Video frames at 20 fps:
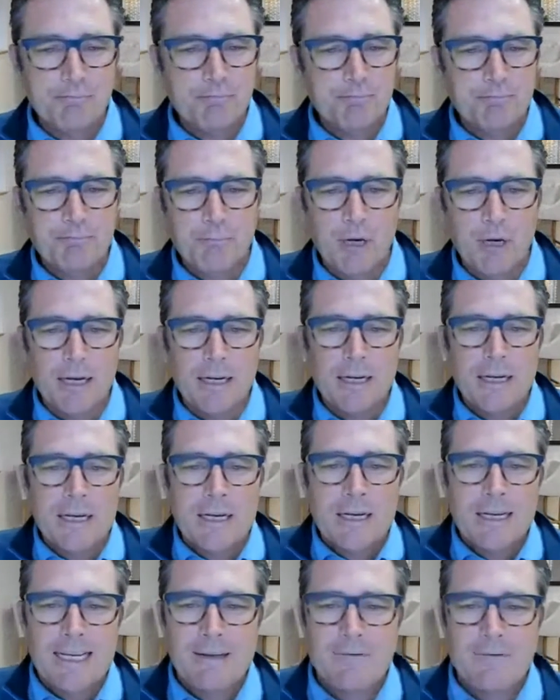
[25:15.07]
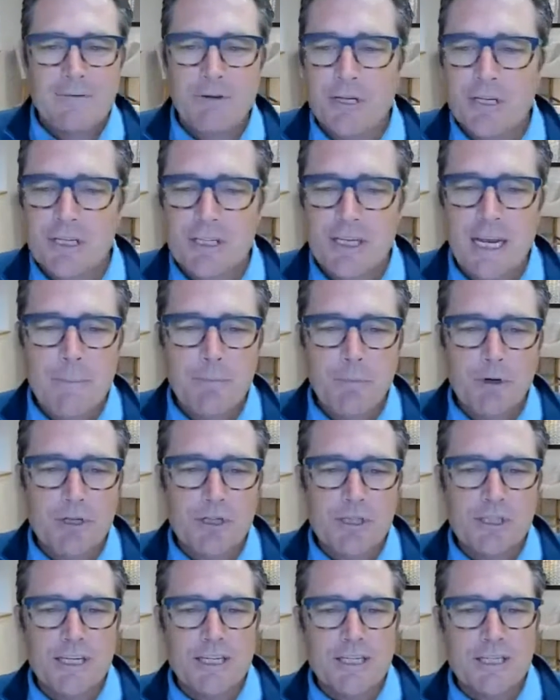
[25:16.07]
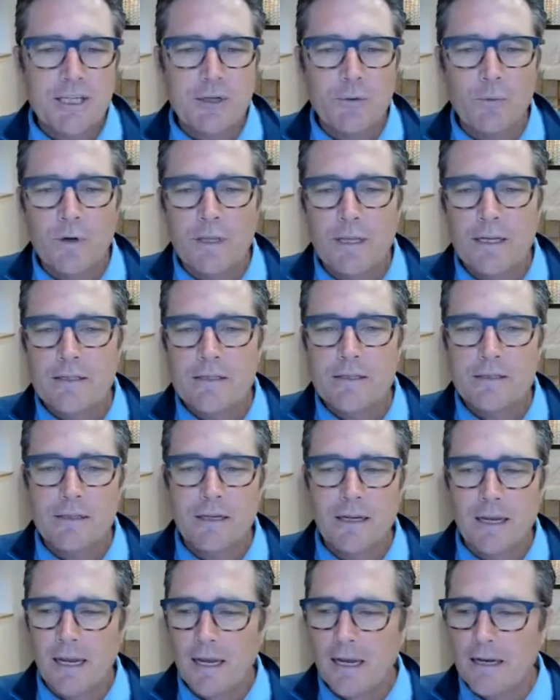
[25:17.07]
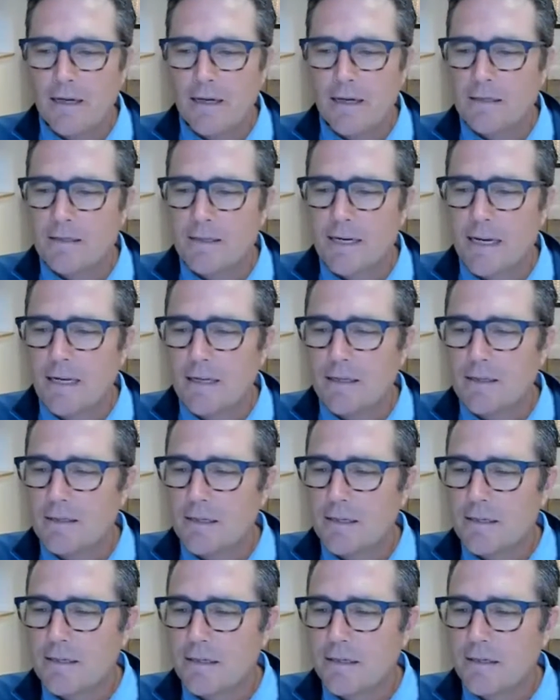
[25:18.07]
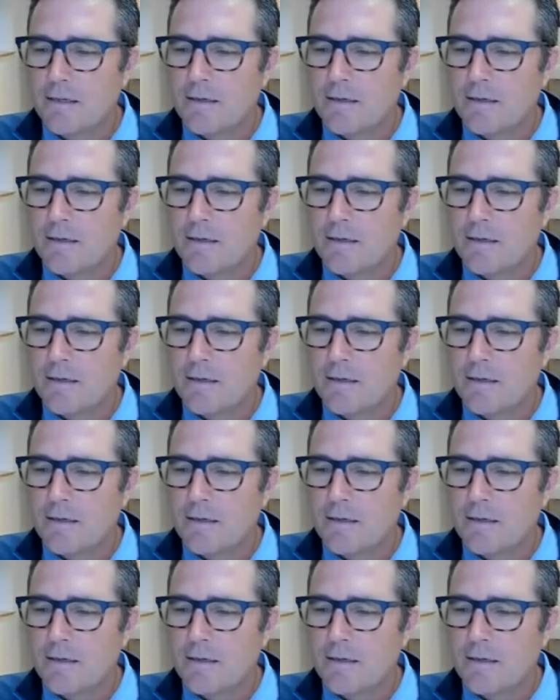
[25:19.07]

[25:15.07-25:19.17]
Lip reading: but if you just stay persistent with us and stay consistent,